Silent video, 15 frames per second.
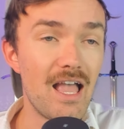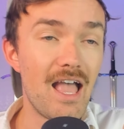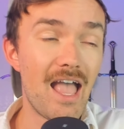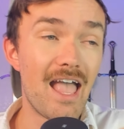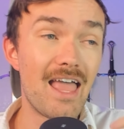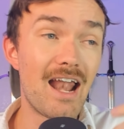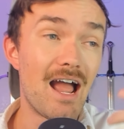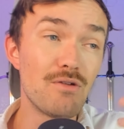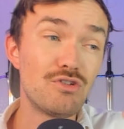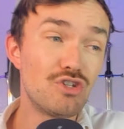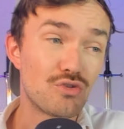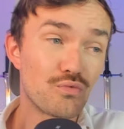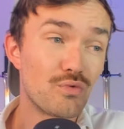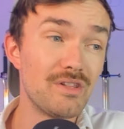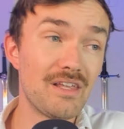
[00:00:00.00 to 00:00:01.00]
And I
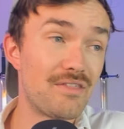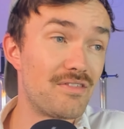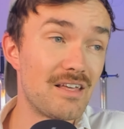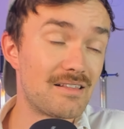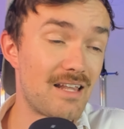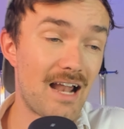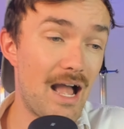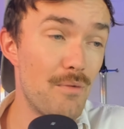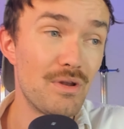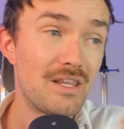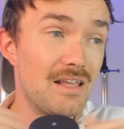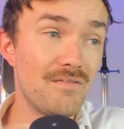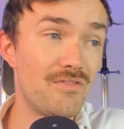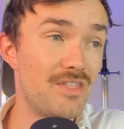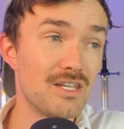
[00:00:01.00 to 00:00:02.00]
just really think that I would
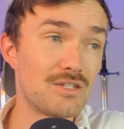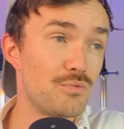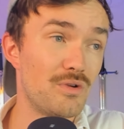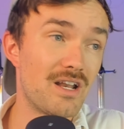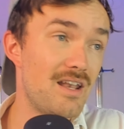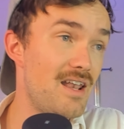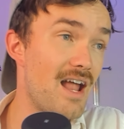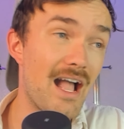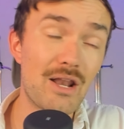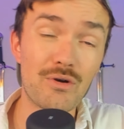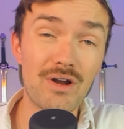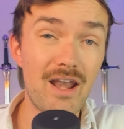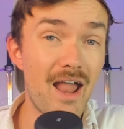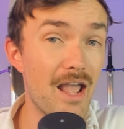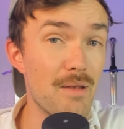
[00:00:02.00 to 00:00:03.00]
give this one a 9 or
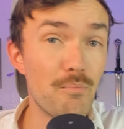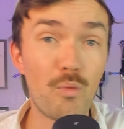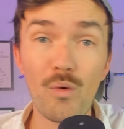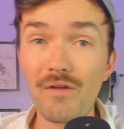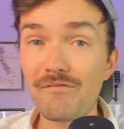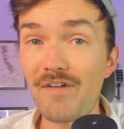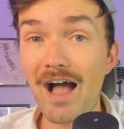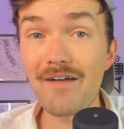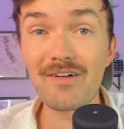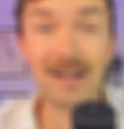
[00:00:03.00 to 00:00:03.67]
a 9.5 out of